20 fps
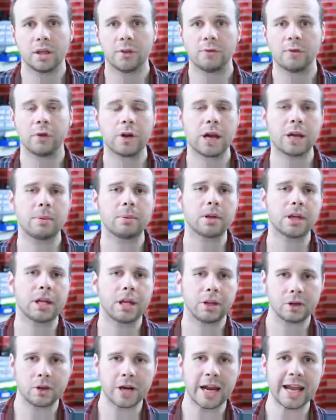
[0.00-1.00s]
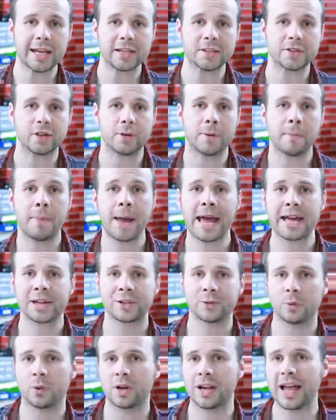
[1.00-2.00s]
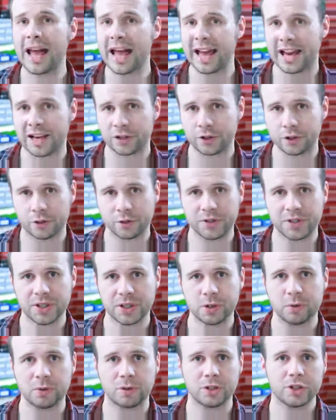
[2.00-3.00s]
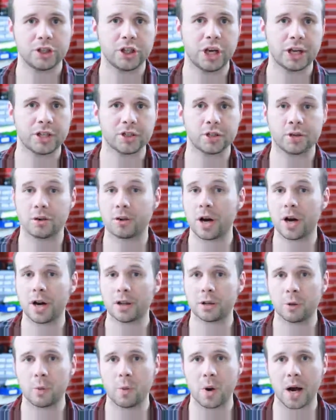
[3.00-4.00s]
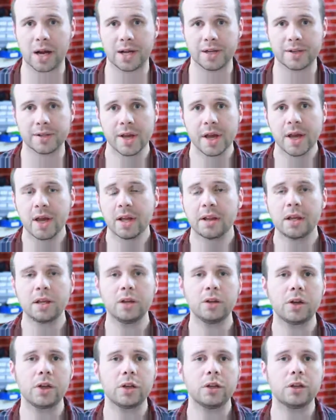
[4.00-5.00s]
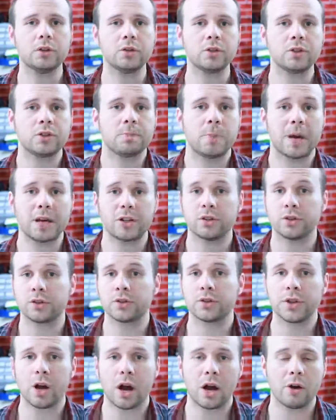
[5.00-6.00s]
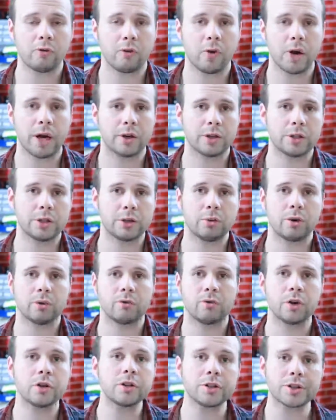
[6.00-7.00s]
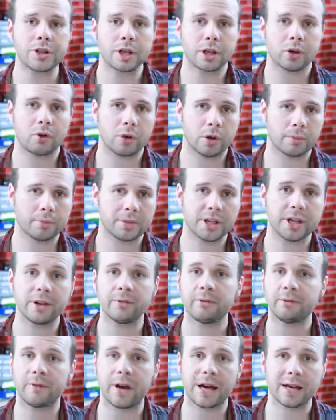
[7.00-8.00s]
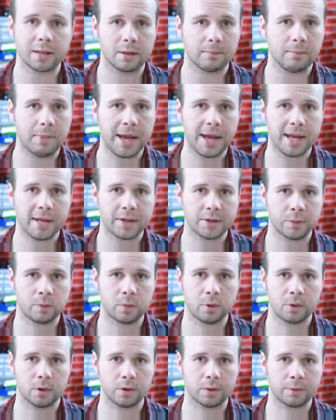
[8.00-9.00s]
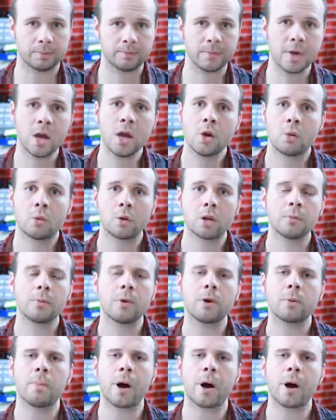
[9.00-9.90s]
If you're able to get your hands on a password hash through SQL injection or otherwise, then you can use special software to reverse the encryption and find the password. One of the more